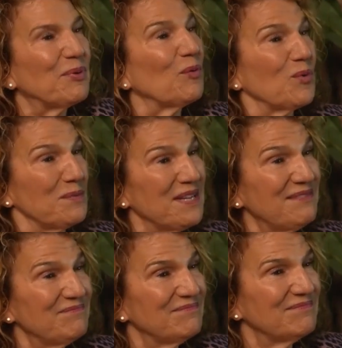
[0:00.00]
But women,
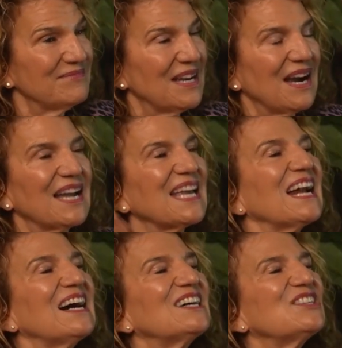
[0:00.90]
I get
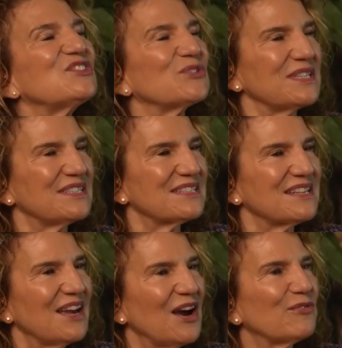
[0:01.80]
hundreds
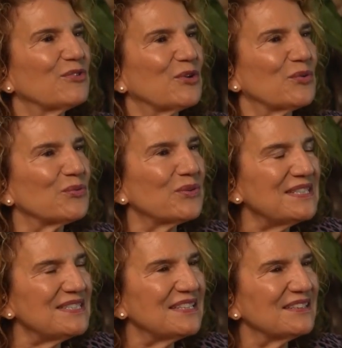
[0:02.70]
of
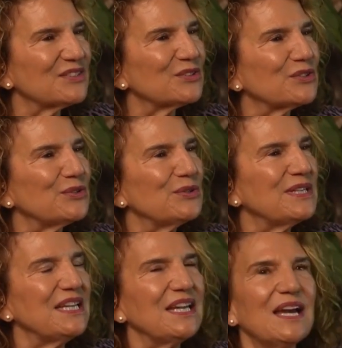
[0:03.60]
crazy little
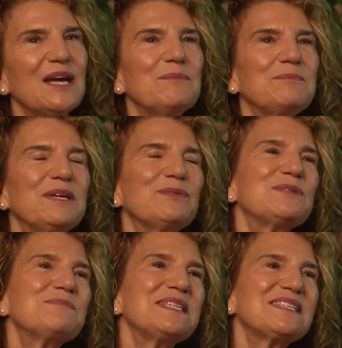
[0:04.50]
kooky. It was
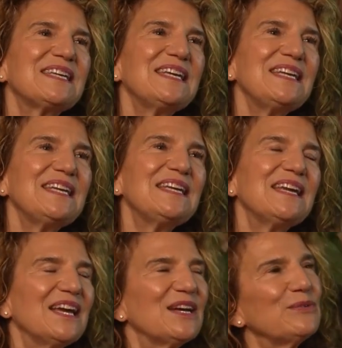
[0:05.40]
Miss Kitty.
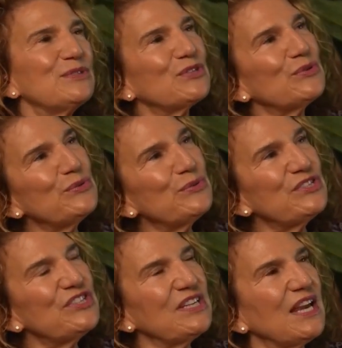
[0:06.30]
It was
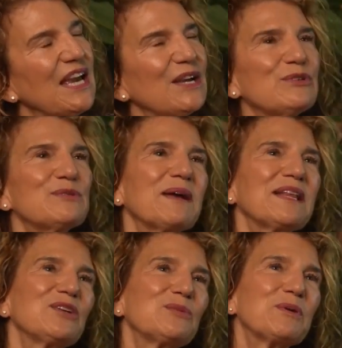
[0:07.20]
Coochie. It was my
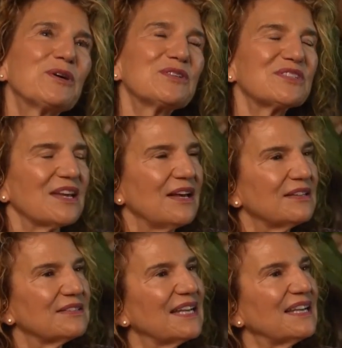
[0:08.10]
little purse.
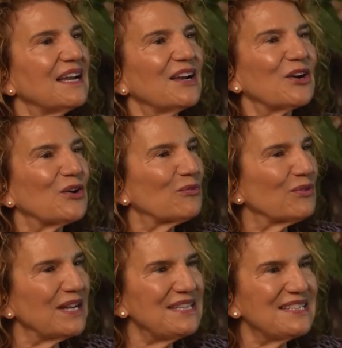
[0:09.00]
Like
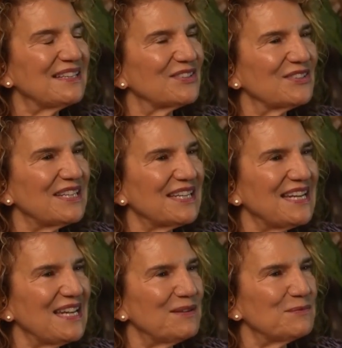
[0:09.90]
crazy little
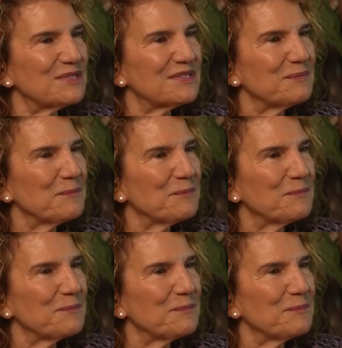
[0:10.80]
nicknames.